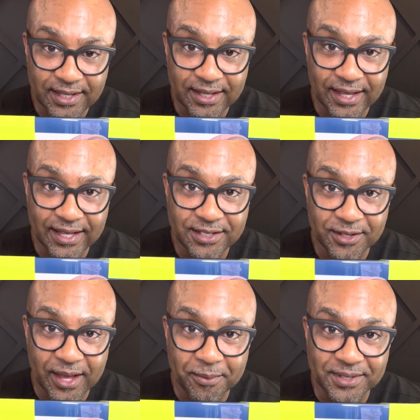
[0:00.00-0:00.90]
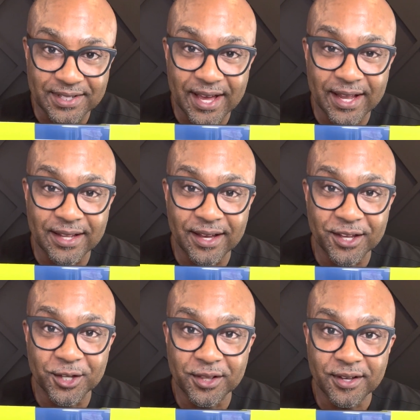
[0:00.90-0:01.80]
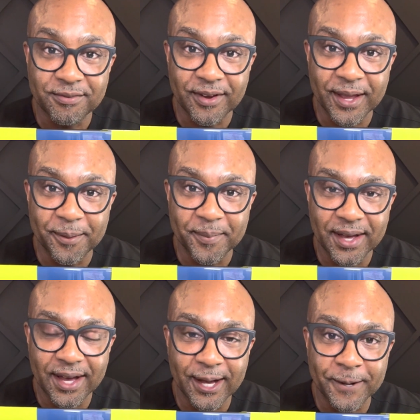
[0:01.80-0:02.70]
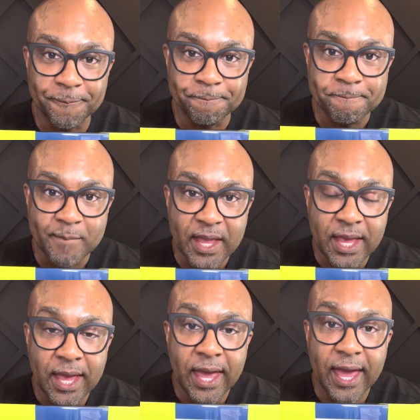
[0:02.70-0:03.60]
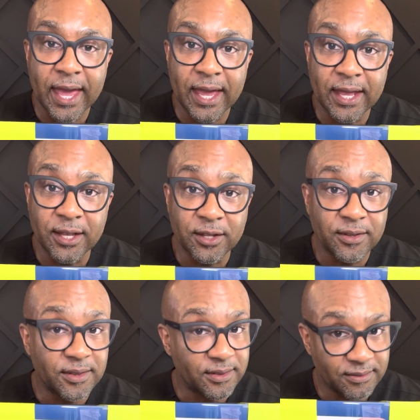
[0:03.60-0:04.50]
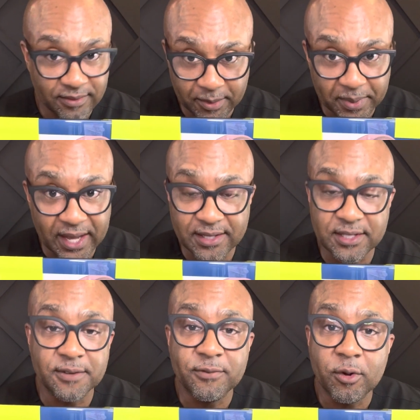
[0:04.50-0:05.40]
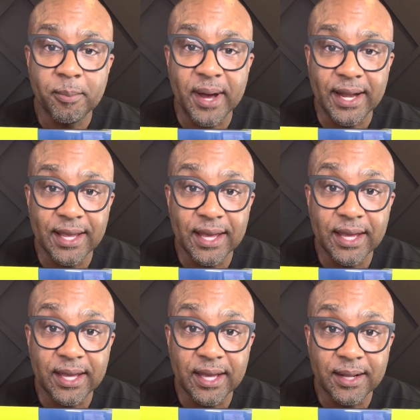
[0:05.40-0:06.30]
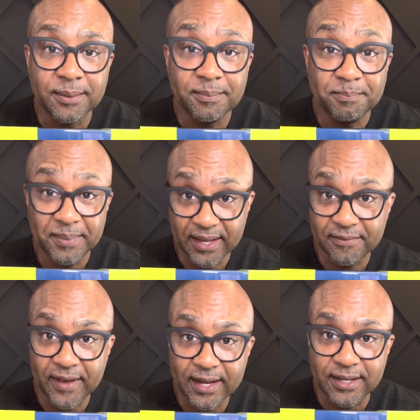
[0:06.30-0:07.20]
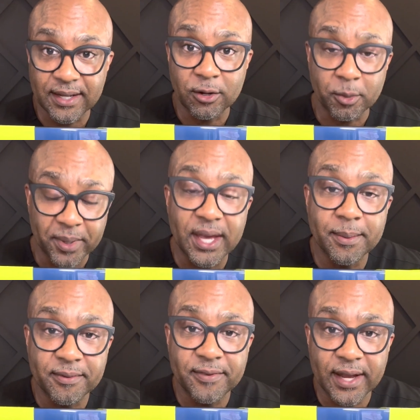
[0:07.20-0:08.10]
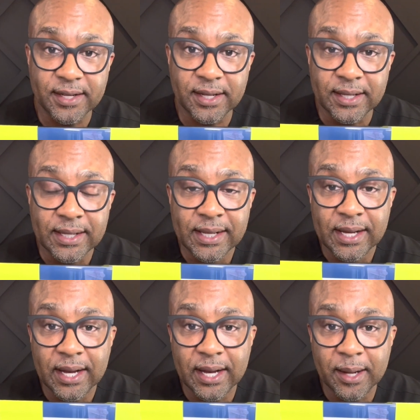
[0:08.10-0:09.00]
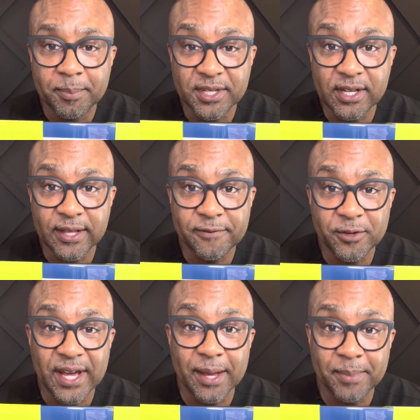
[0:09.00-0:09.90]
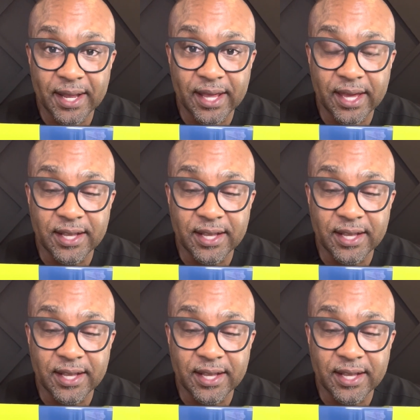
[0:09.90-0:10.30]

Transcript: And so that was not a good look for him. And because it's a foreign body, it can be infected or become infected, particularly if you're diabetic.